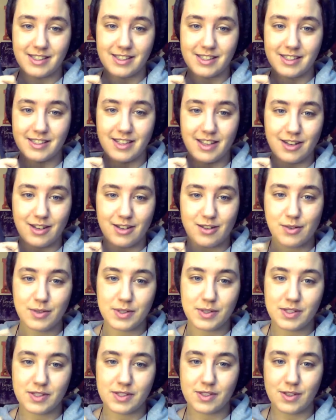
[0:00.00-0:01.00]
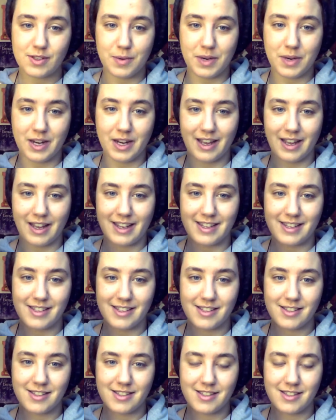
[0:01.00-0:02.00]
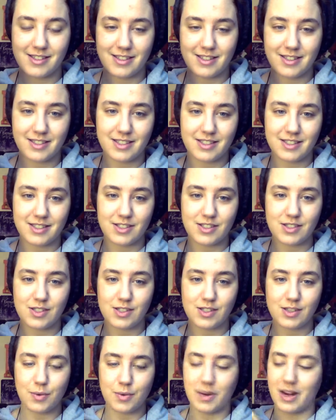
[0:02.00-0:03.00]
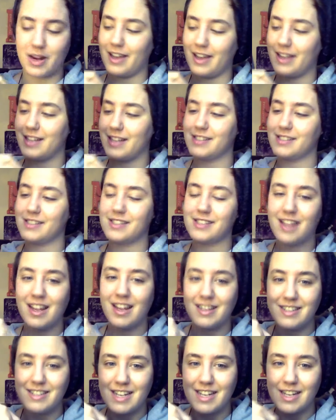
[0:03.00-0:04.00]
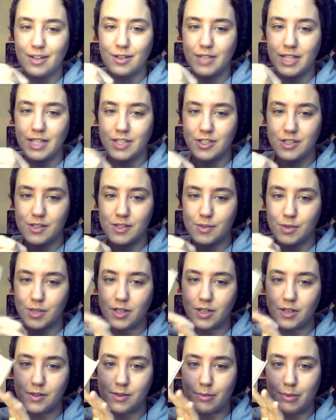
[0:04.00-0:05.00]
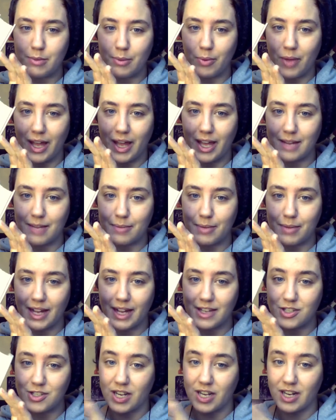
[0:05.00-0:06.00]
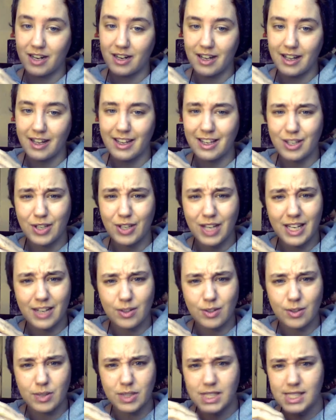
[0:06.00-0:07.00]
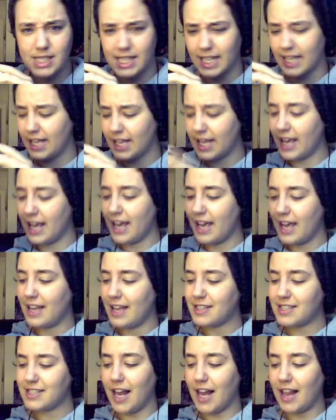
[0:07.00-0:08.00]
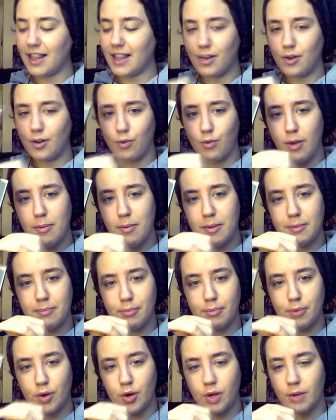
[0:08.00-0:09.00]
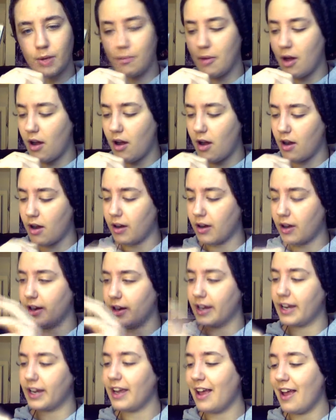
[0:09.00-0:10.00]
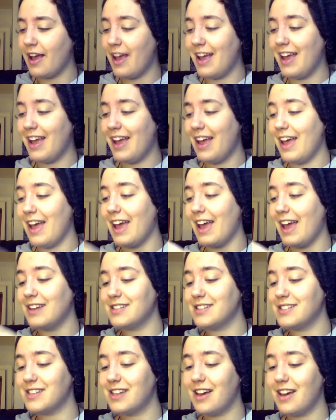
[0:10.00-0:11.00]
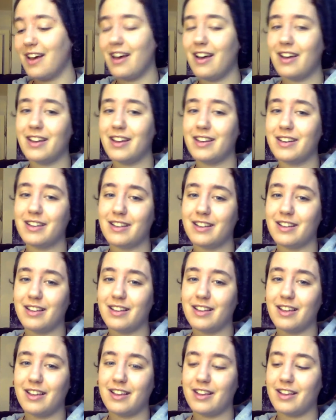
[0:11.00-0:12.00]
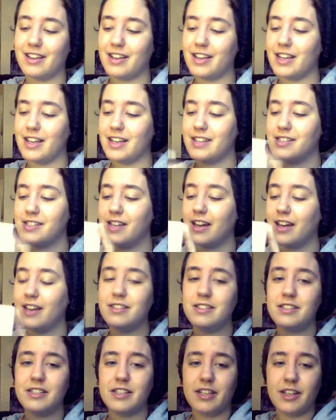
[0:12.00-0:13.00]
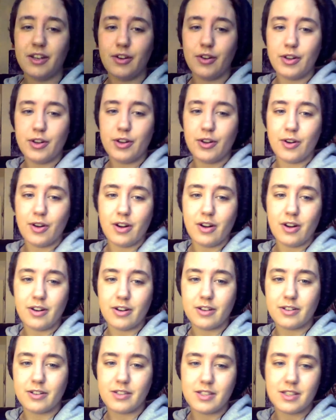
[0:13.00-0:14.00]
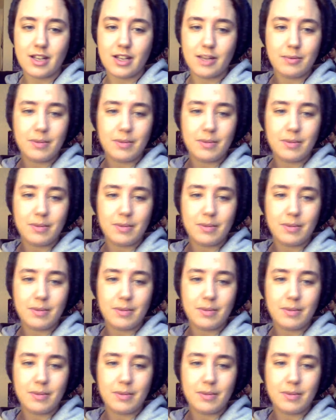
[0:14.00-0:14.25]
It's so nice. It's just so nice. It's got deckled edges, which I know some people hate, but I actually kind of like, and you can't even really see. It's got a little ribbon bookmark, and it's got interior art.